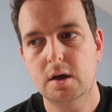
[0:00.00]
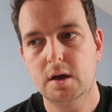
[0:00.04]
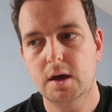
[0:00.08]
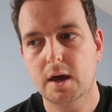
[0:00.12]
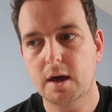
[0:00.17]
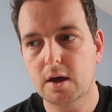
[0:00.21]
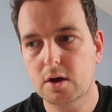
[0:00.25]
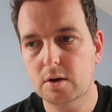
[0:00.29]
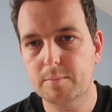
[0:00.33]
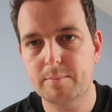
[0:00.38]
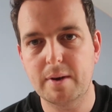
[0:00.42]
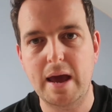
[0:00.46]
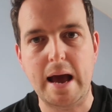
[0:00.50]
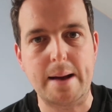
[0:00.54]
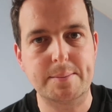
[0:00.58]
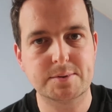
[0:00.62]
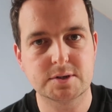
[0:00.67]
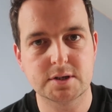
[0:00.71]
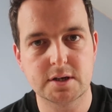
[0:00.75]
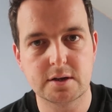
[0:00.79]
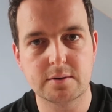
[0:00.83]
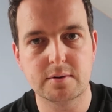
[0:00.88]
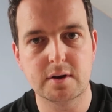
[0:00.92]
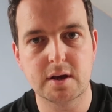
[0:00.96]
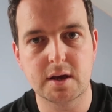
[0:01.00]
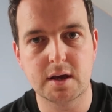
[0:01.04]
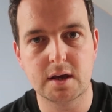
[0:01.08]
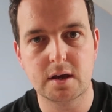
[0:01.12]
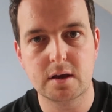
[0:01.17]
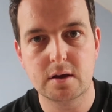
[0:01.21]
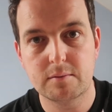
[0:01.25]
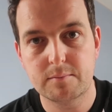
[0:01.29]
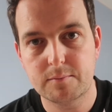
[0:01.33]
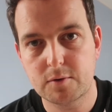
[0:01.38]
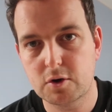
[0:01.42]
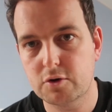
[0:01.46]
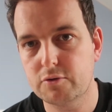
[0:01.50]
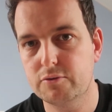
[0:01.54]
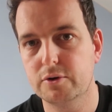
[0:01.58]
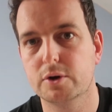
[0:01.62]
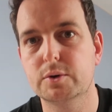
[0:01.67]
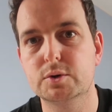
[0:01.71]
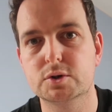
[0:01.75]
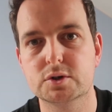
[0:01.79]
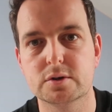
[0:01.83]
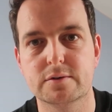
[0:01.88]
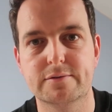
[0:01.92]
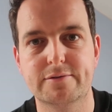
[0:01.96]
it could be absolutely
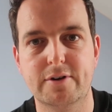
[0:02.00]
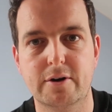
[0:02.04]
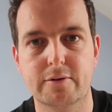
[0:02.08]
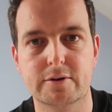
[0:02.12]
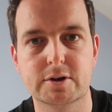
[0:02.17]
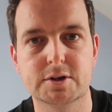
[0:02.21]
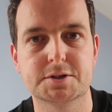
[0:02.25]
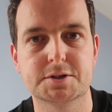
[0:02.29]
crucial for